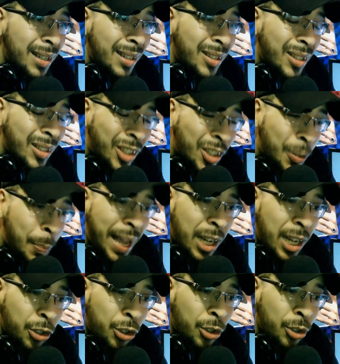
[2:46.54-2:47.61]

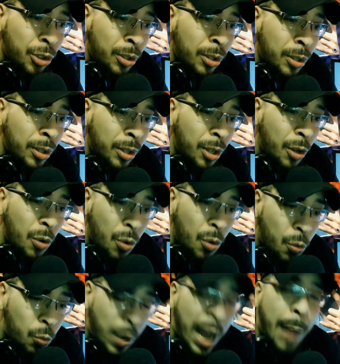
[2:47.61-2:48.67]
Spanish
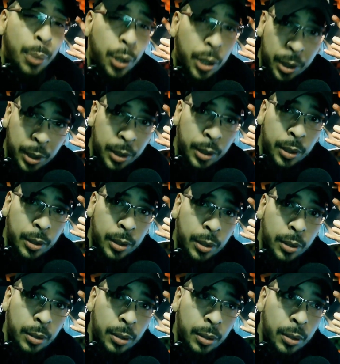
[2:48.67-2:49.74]
rapper
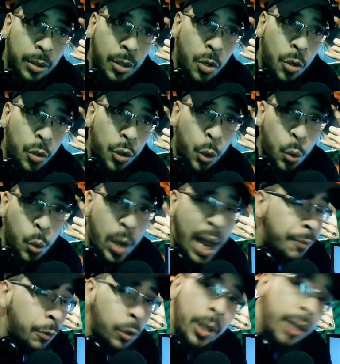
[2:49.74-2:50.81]
to
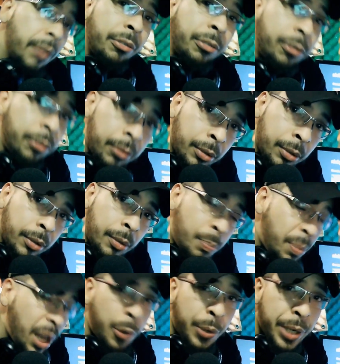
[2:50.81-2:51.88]
ever live.
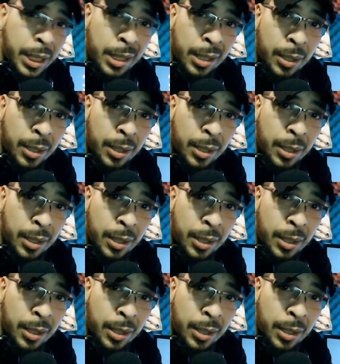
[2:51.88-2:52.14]
Period.